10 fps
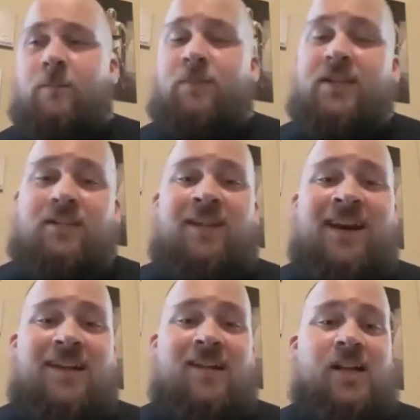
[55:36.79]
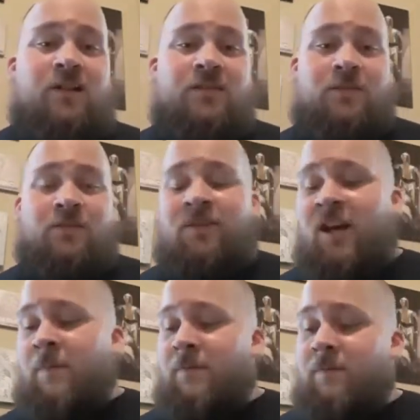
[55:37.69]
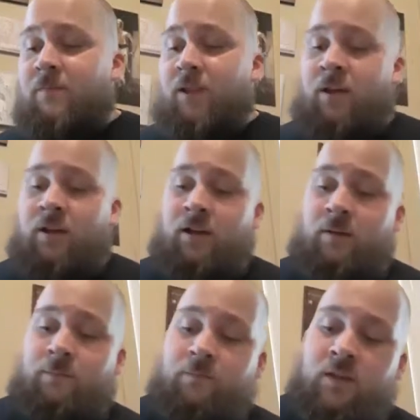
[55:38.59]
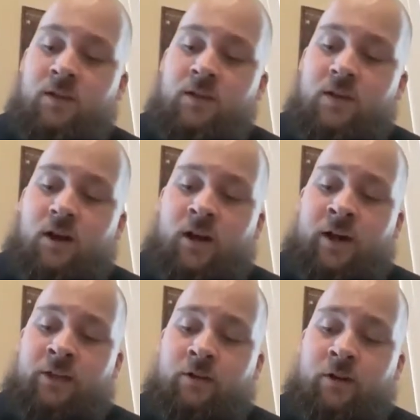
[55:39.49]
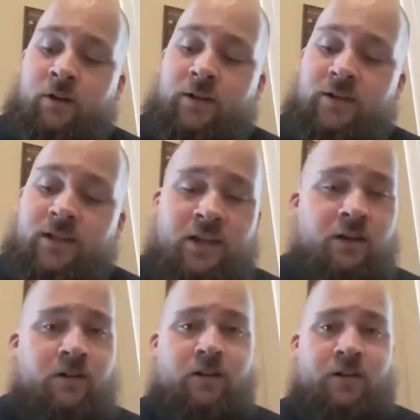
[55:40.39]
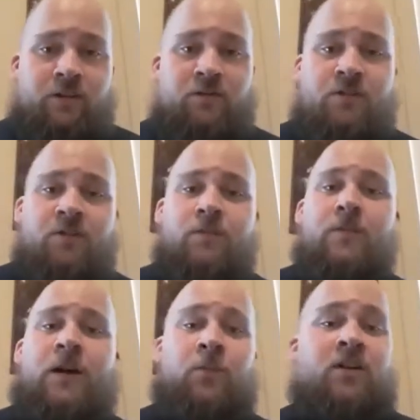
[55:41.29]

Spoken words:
Please like, share, and subscribe. Um, Either on here on YouTube.